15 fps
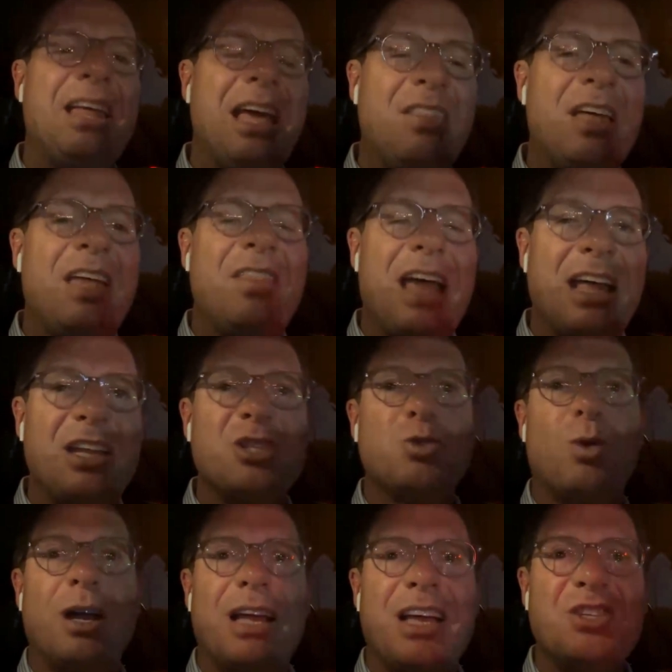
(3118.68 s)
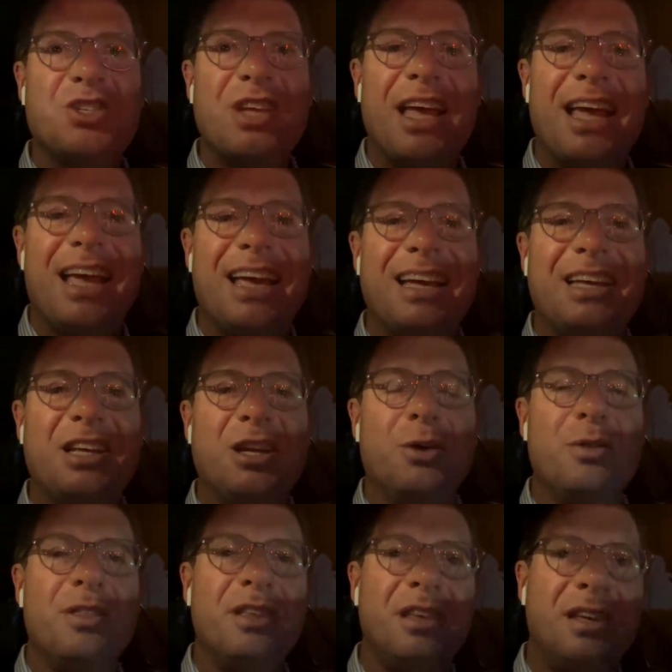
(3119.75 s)
And that is why I say, you
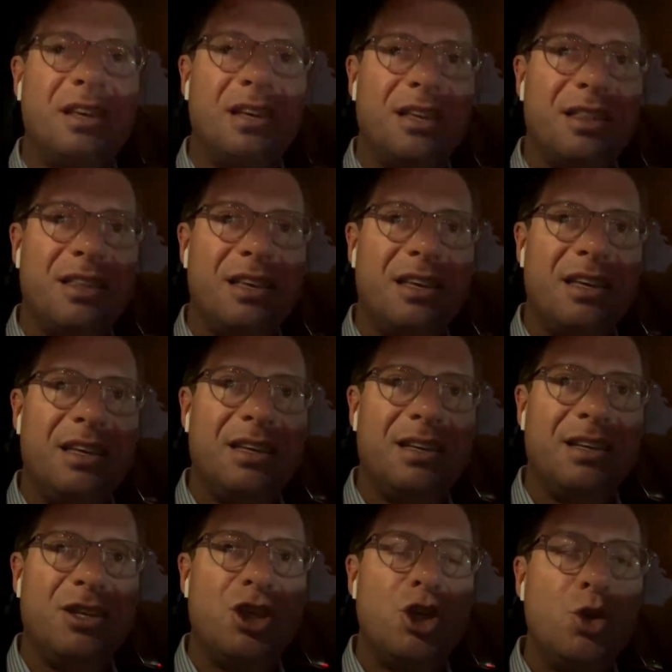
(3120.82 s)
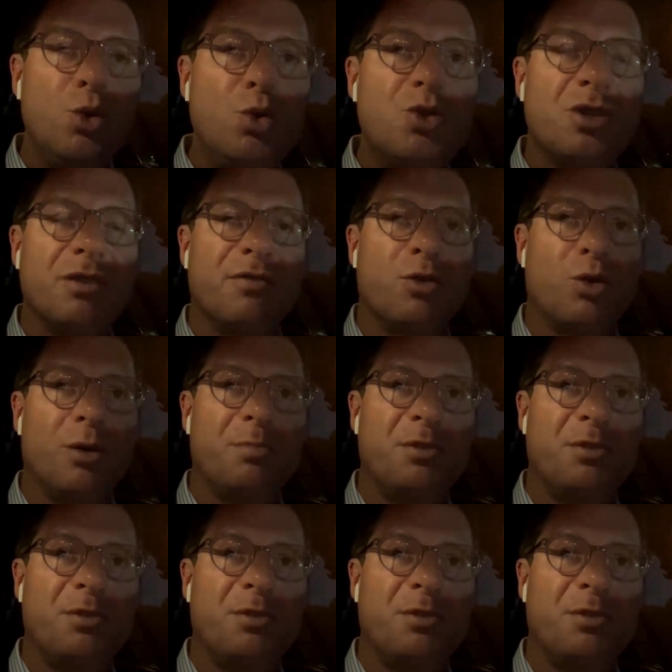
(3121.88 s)
know, the use of